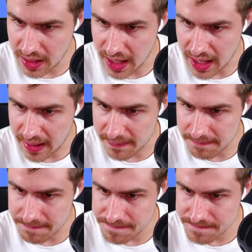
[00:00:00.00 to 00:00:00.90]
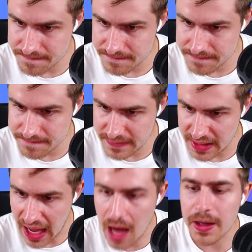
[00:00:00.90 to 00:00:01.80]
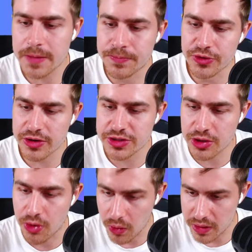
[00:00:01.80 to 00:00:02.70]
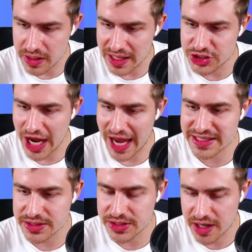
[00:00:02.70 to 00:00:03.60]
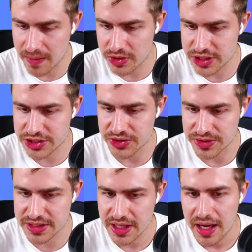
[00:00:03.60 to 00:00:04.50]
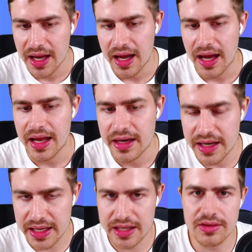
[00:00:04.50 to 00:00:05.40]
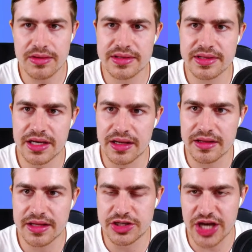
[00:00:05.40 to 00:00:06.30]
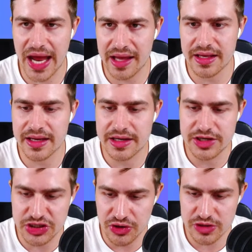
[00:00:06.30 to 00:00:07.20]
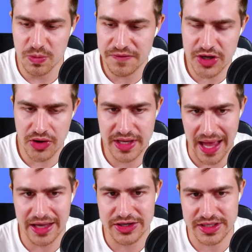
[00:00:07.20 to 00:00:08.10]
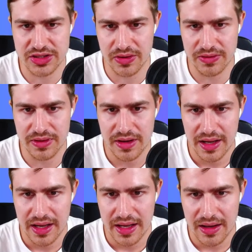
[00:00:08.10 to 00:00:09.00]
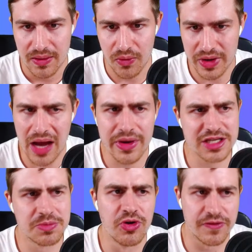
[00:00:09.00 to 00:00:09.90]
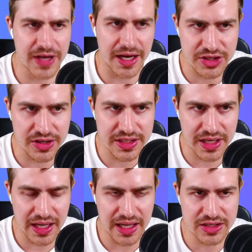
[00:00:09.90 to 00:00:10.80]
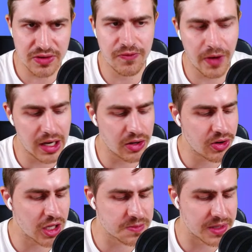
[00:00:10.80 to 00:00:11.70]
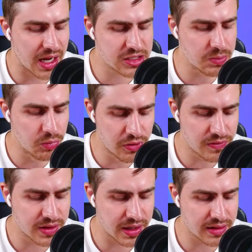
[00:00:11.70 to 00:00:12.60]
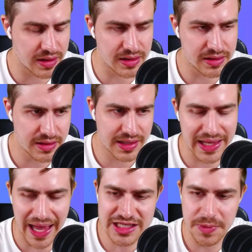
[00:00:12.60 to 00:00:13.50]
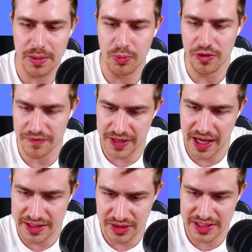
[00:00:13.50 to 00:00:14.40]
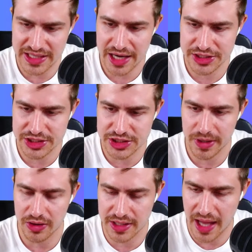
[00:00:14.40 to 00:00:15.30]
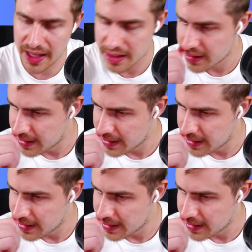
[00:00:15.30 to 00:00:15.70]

How about Bruno to Gordon and Jackson to Gabriel Jesus? Nikhil, the Jesus move's okay. Just he's on. Well, now he's moved, eh? So he's on 4 yellow cards, but now it's moved. The gate's been moved, hey. So he's actually should be okay.